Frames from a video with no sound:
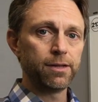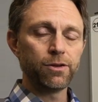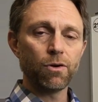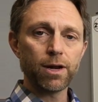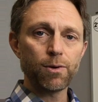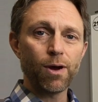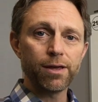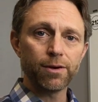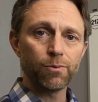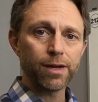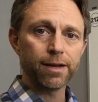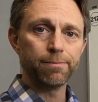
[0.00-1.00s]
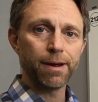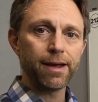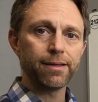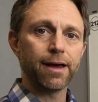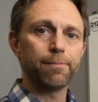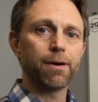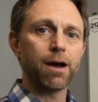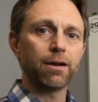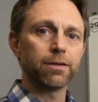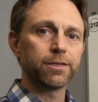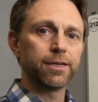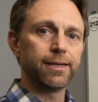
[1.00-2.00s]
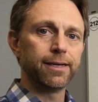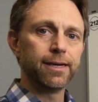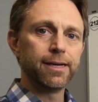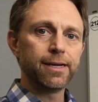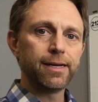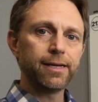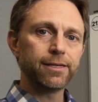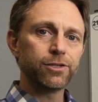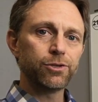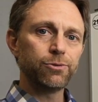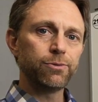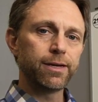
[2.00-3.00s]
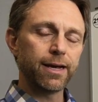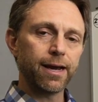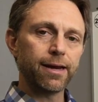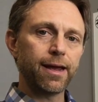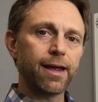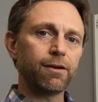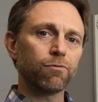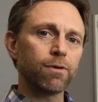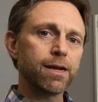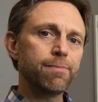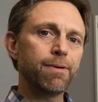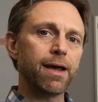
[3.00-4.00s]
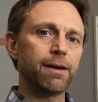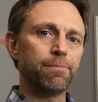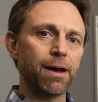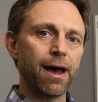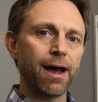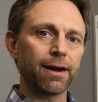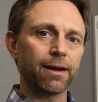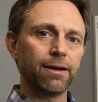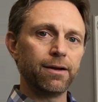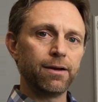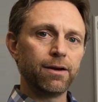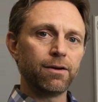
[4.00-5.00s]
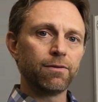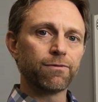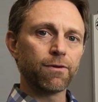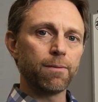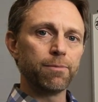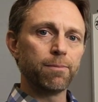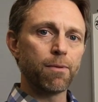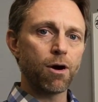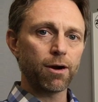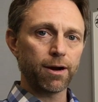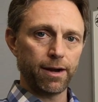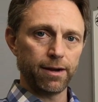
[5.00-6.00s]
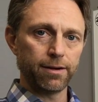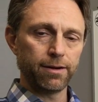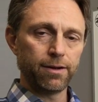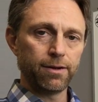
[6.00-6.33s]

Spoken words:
The only way that we can pay that policy is to get a rebate back from the market